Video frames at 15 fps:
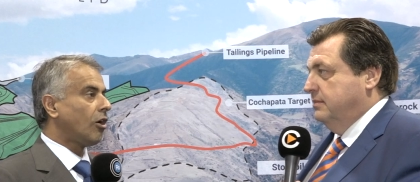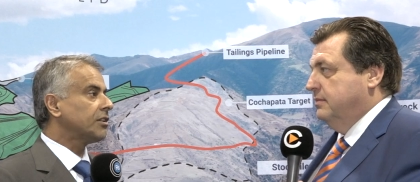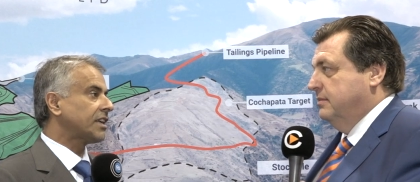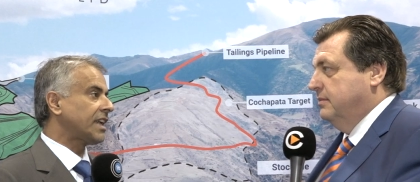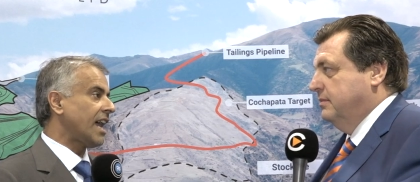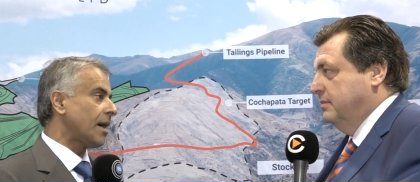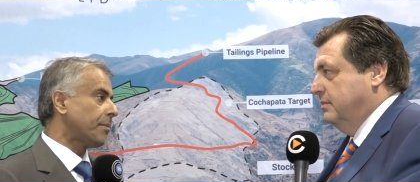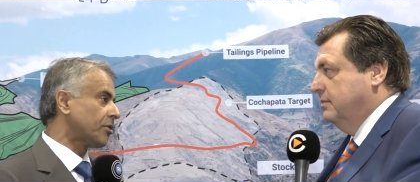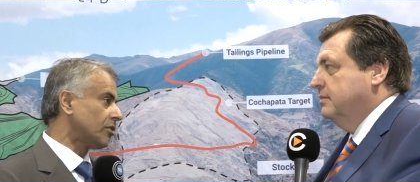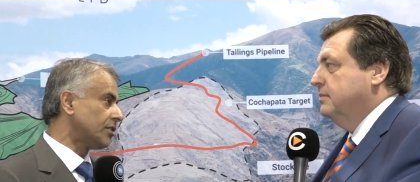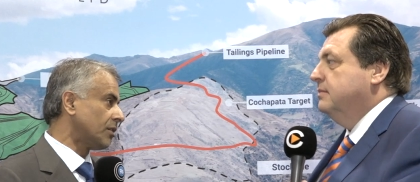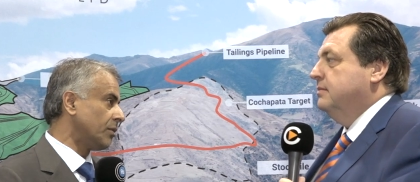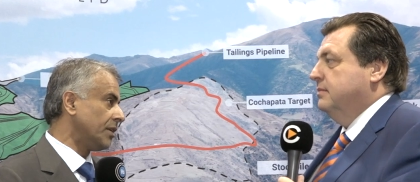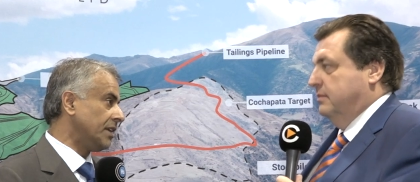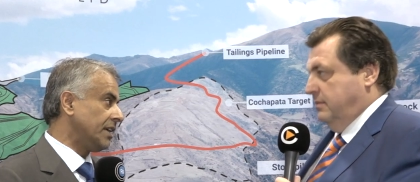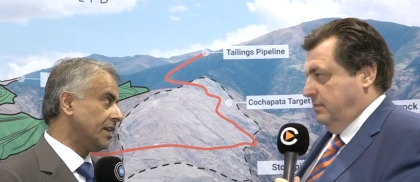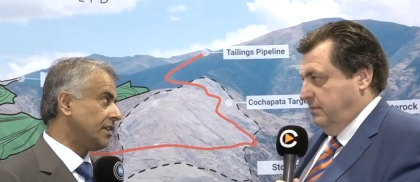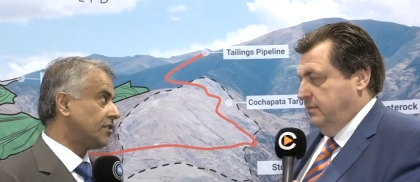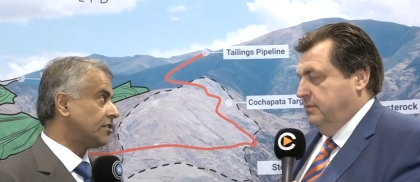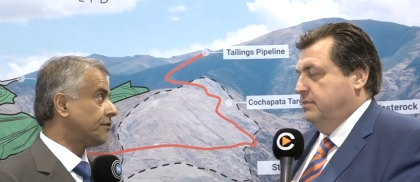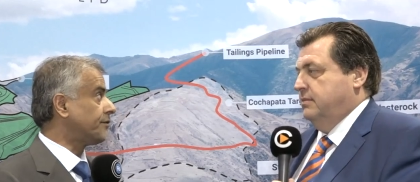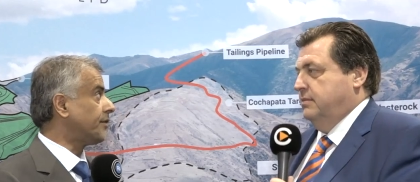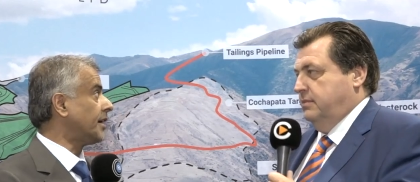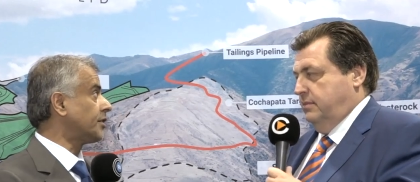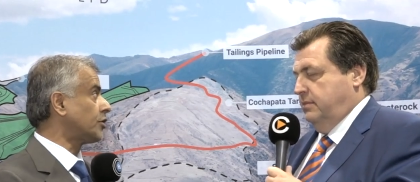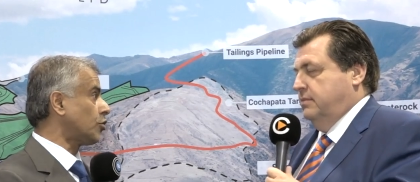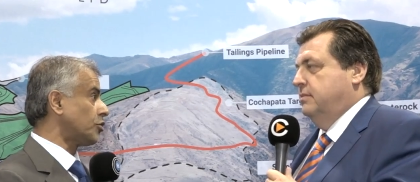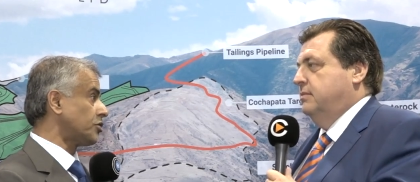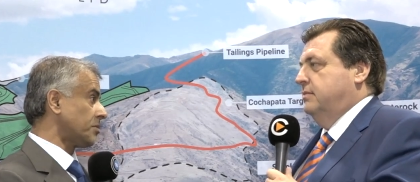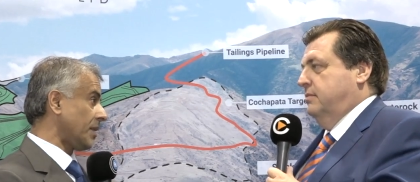Speaker 1: all the capital that we need to
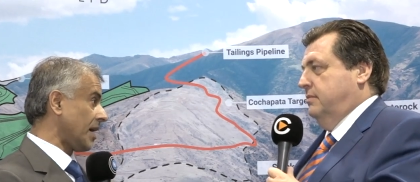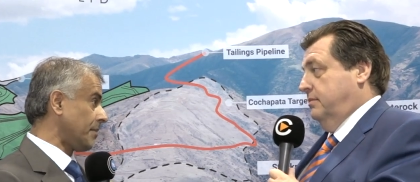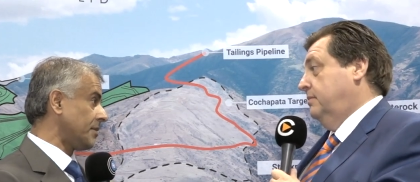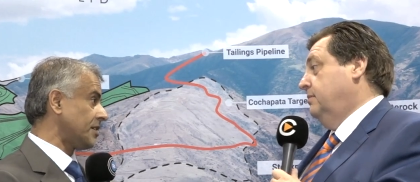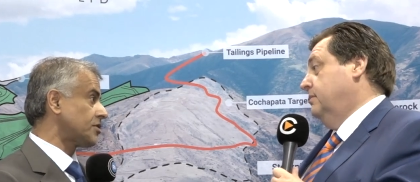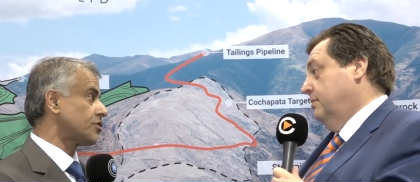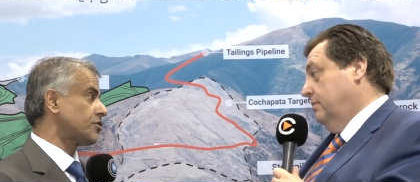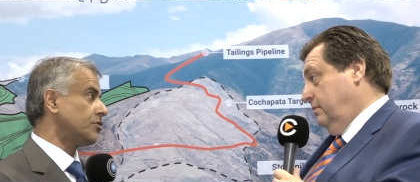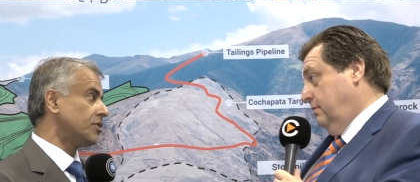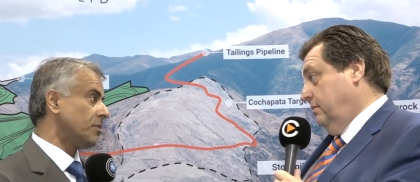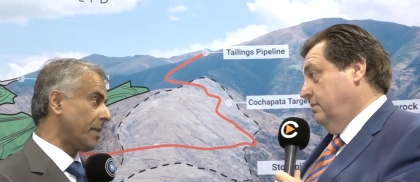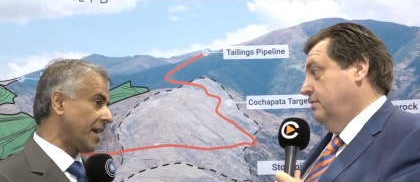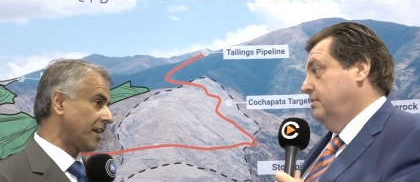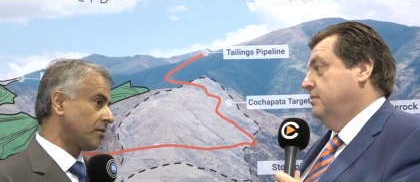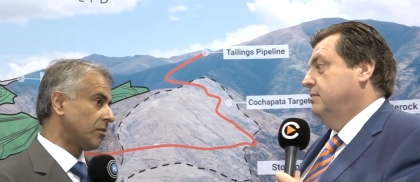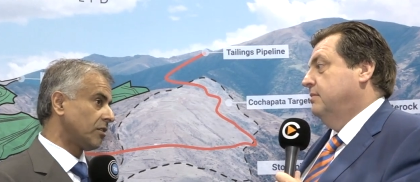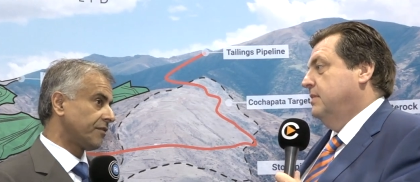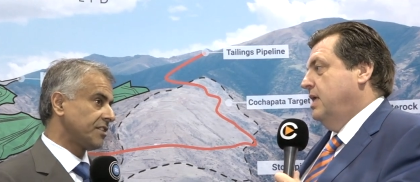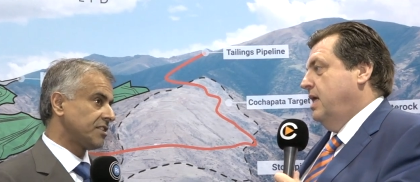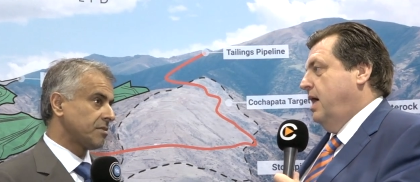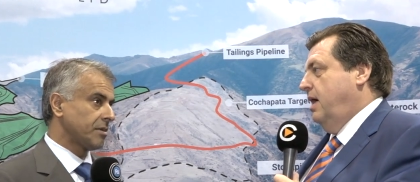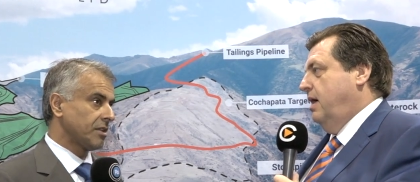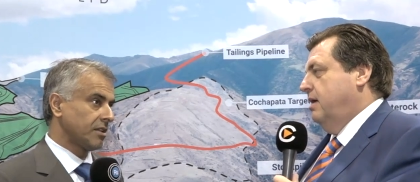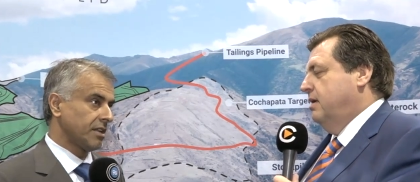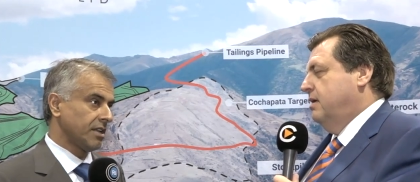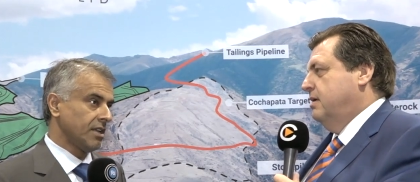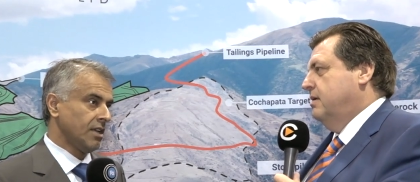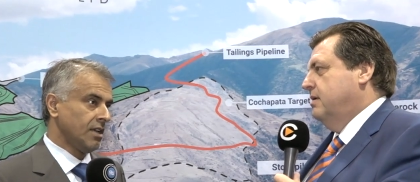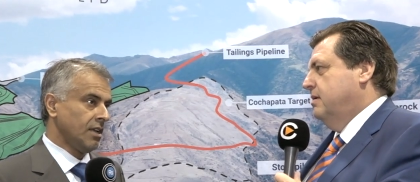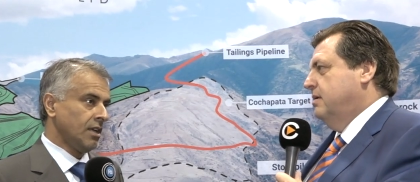fund mm -hmm. Cotabambas through to bankable
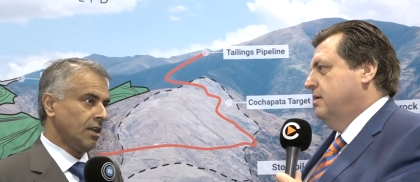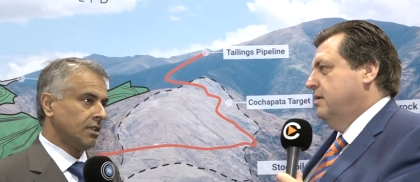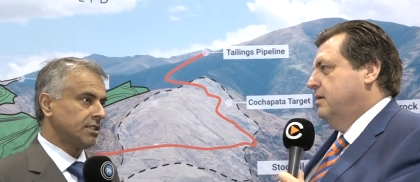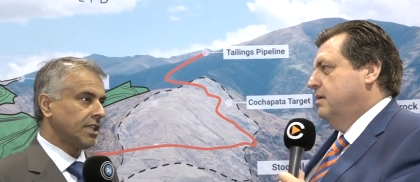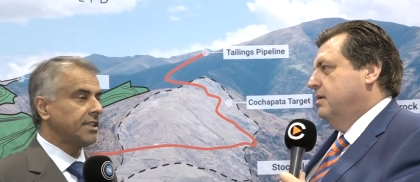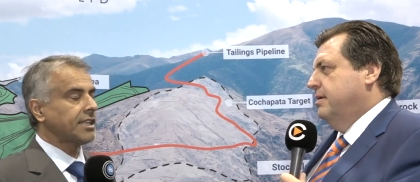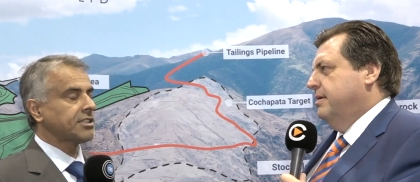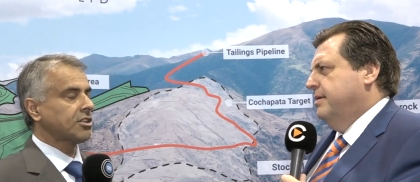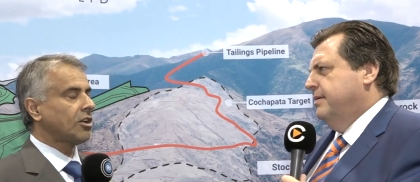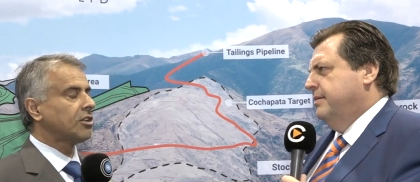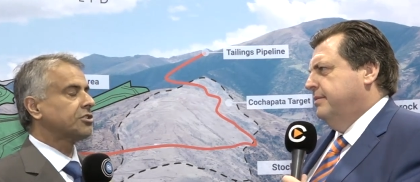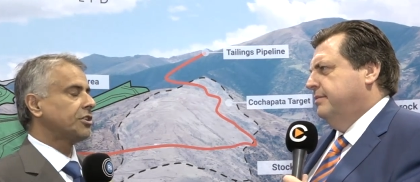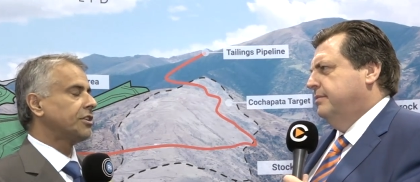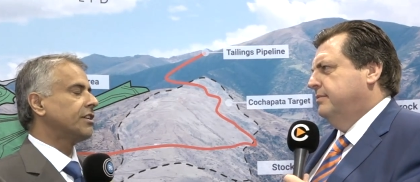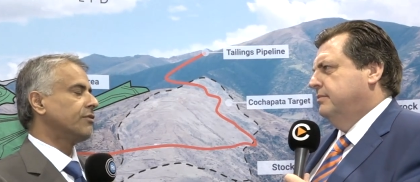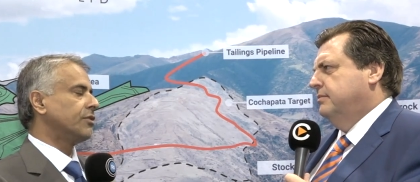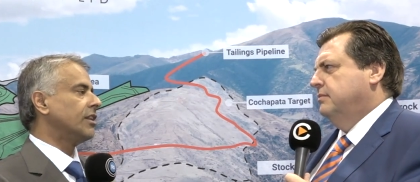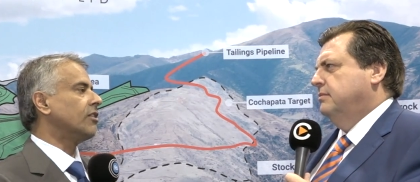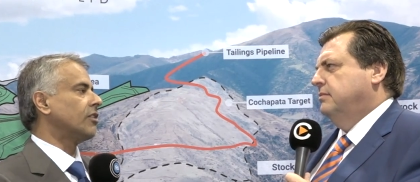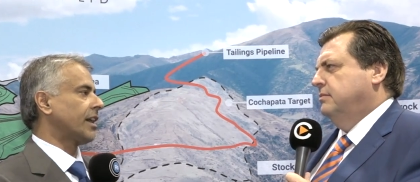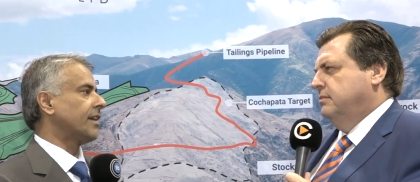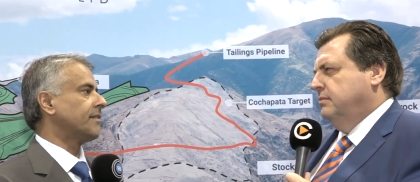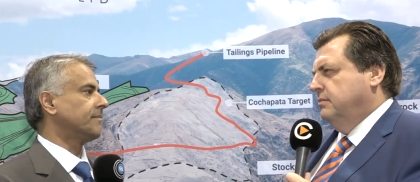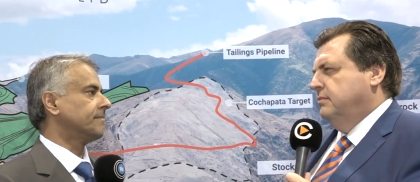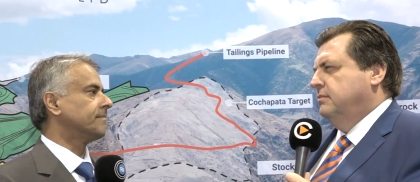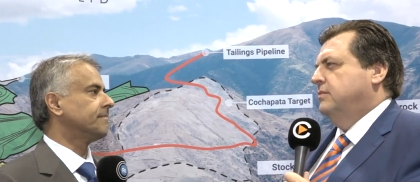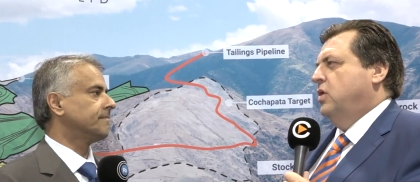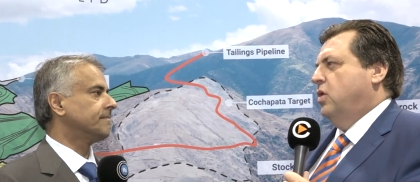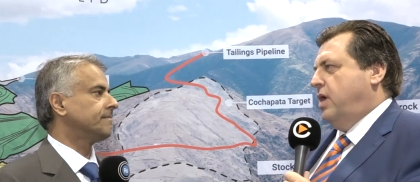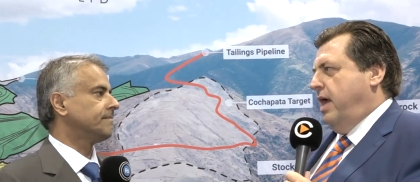feasibility, yeah then that's an alternative we'd look at.
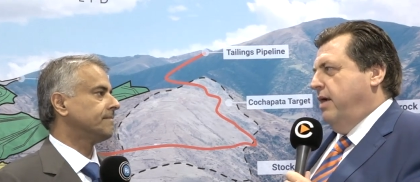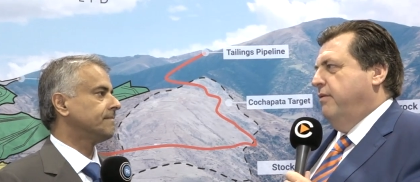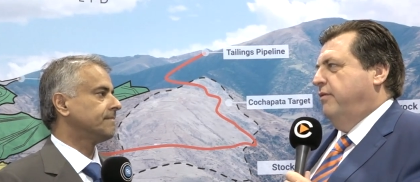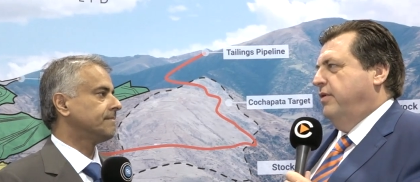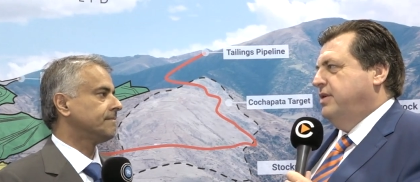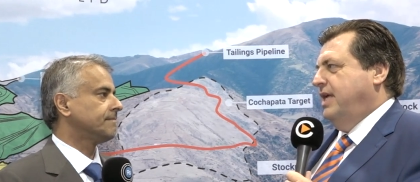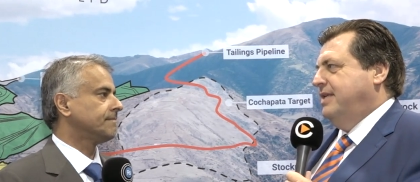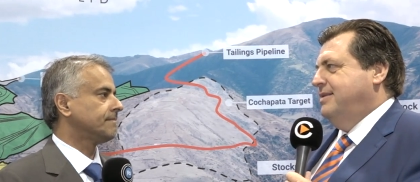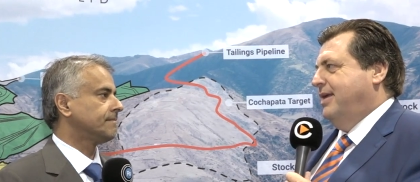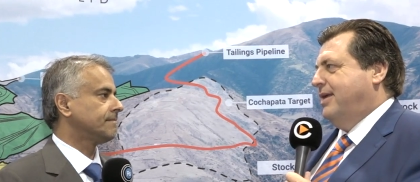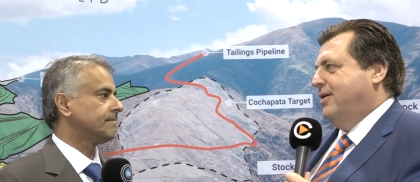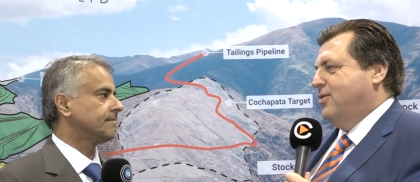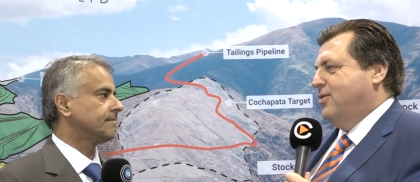
Speaker 2: Okay, fantastic,